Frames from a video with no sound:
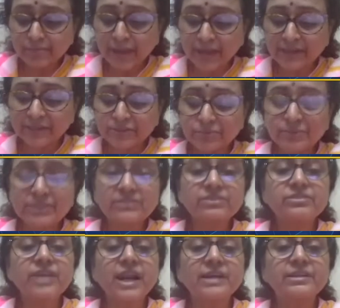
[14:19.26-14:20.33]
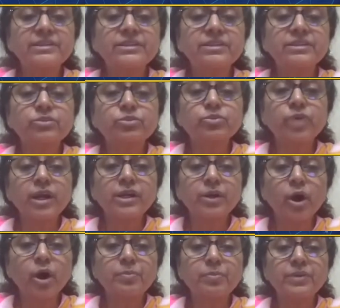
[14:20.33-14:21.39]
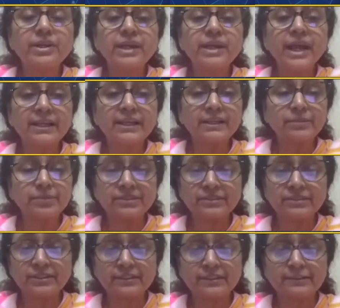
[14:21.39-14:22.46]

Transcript: management strategies to adopt in LABC.